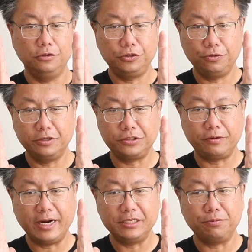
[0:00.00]
shorter
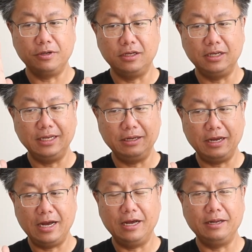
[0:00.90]
strides will
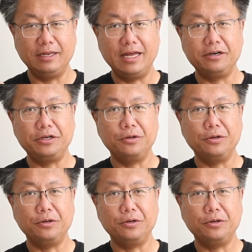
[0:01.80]
allow you